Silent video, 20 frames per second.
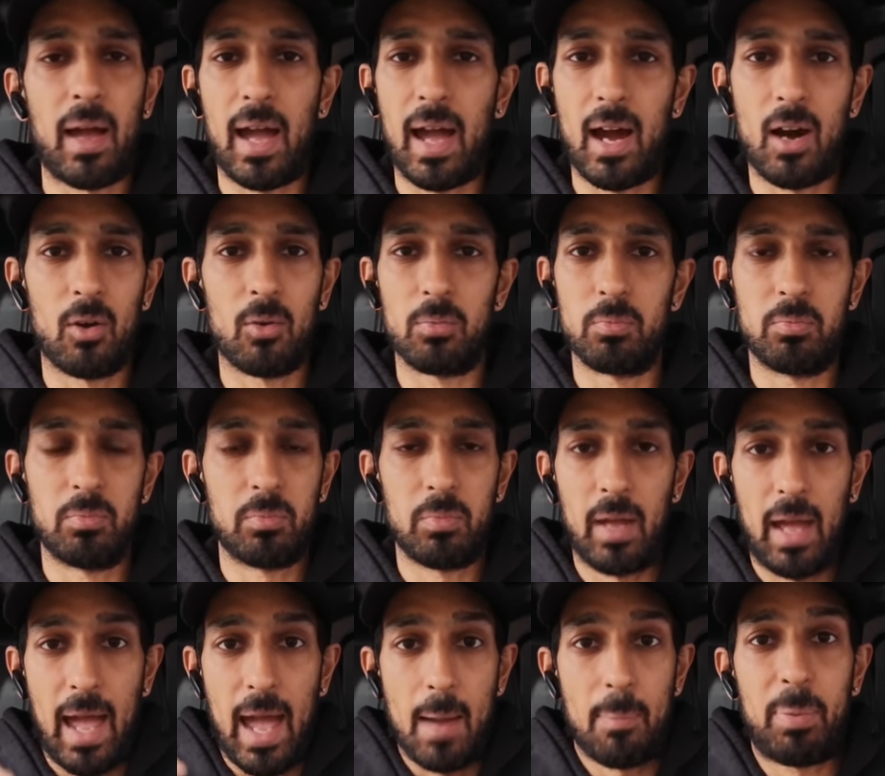how
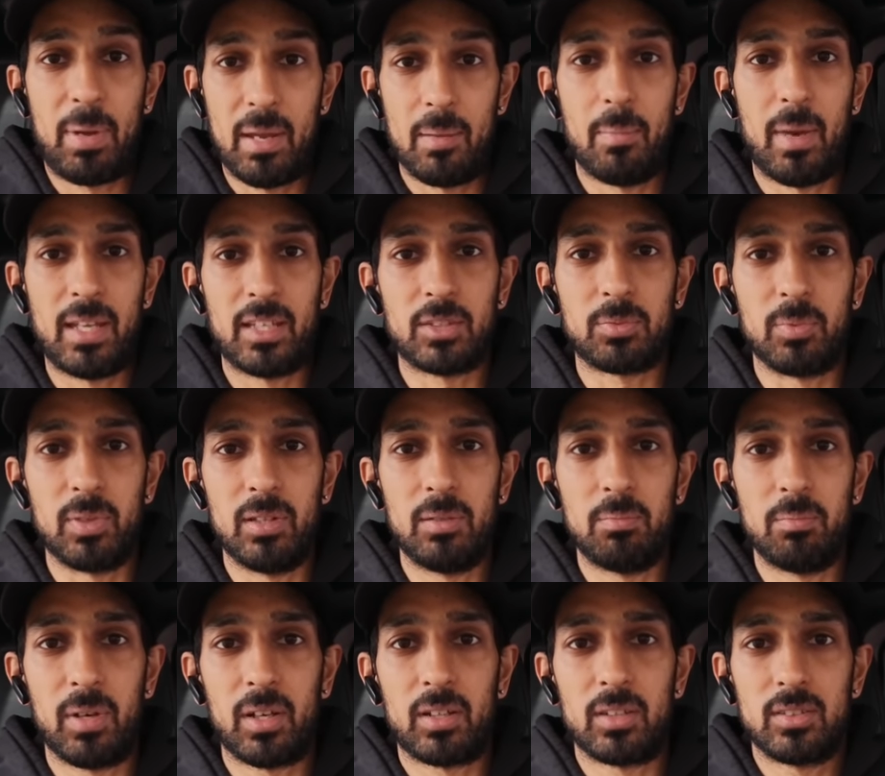happy it makes me,
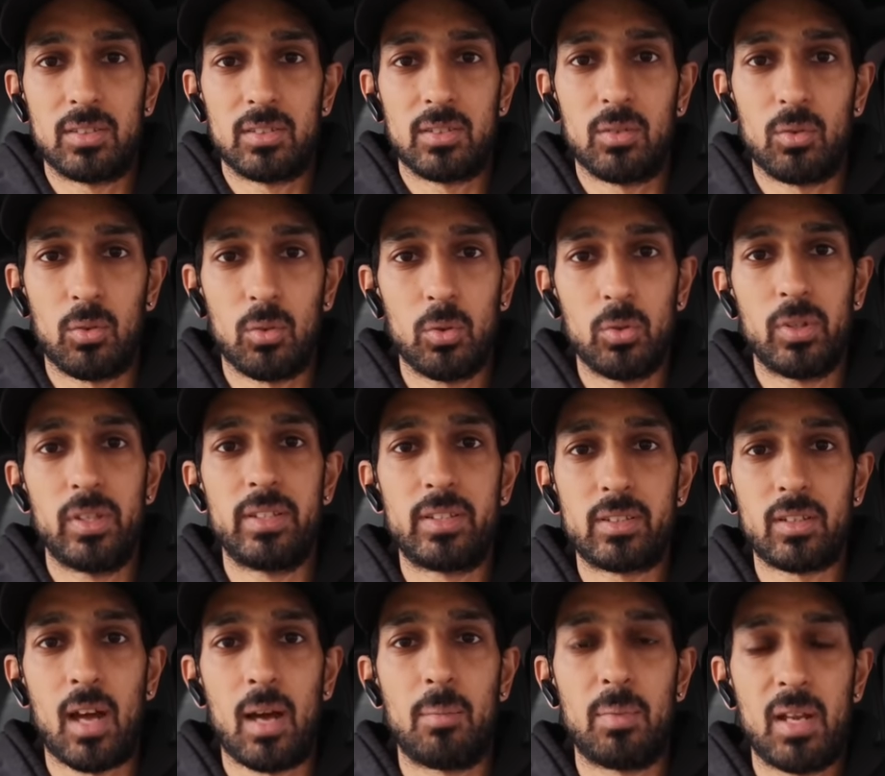because all
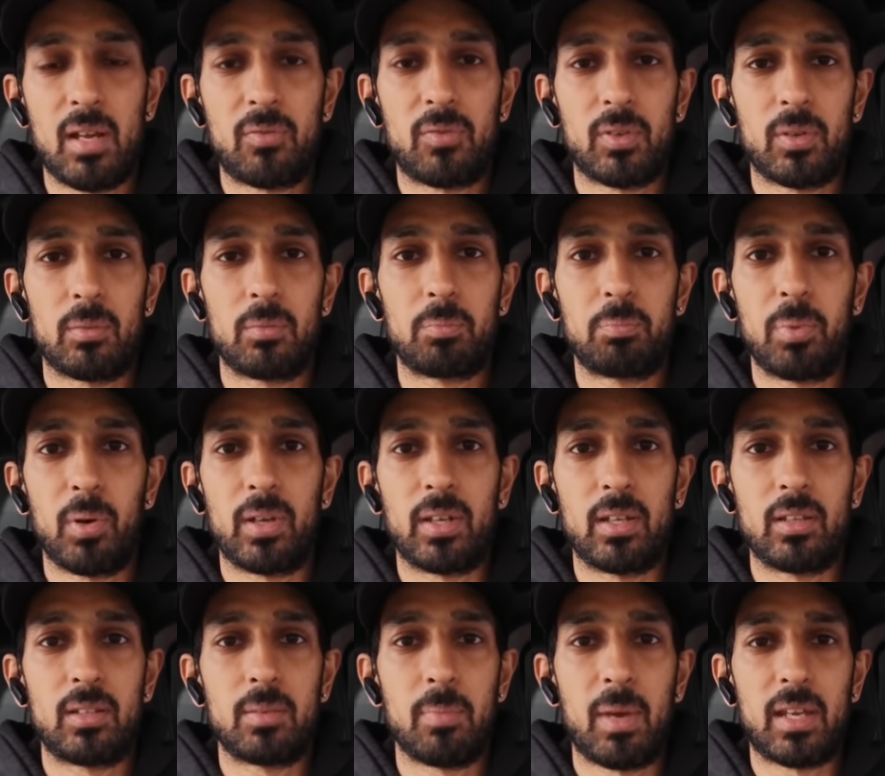this time and effort
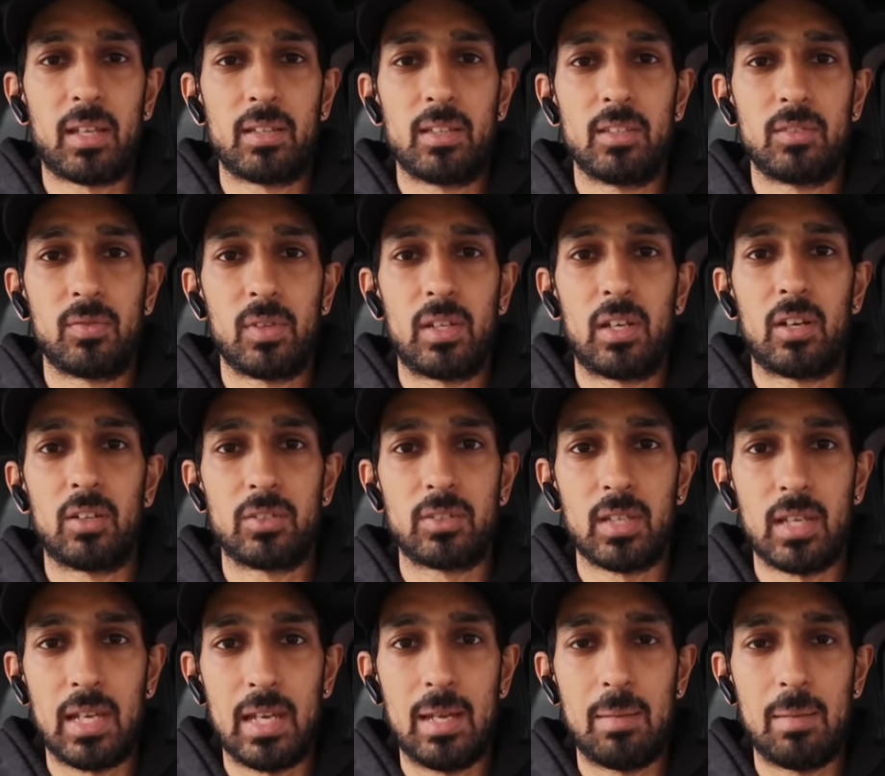putting into making these videos,